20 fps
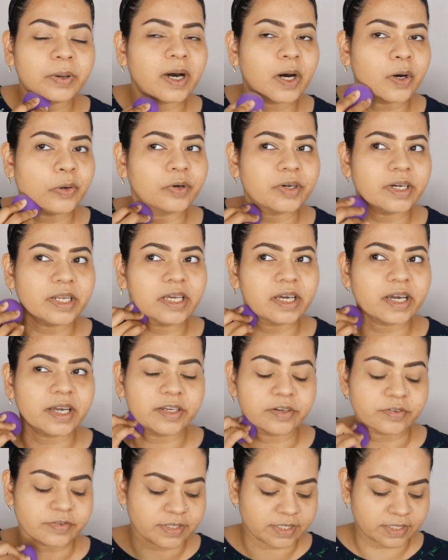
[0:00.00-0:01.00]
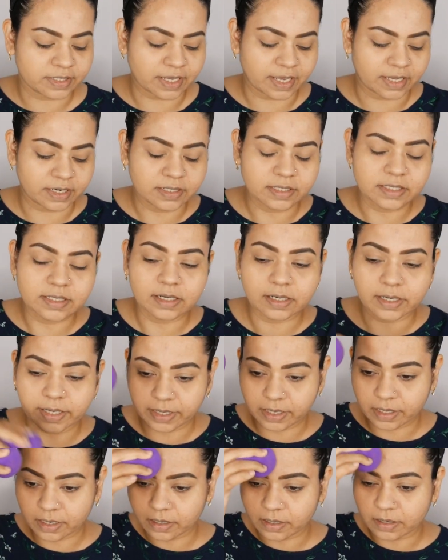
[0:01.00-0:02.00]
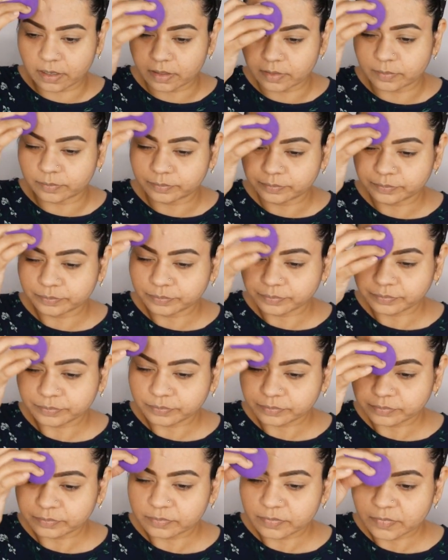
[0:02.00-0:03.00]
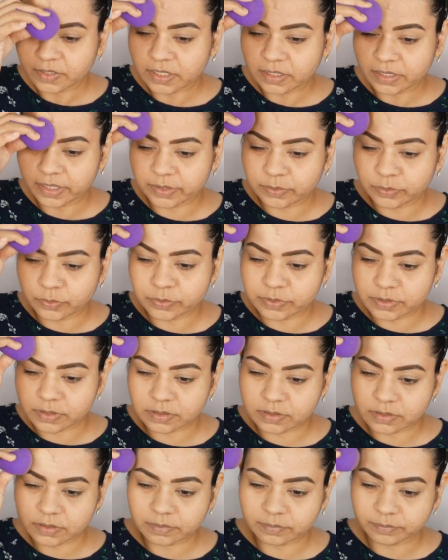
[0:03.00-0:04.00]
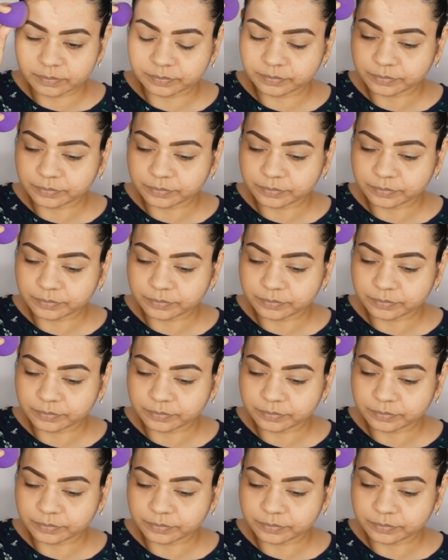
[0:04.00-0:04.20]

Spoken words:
powdery kind of scent, like those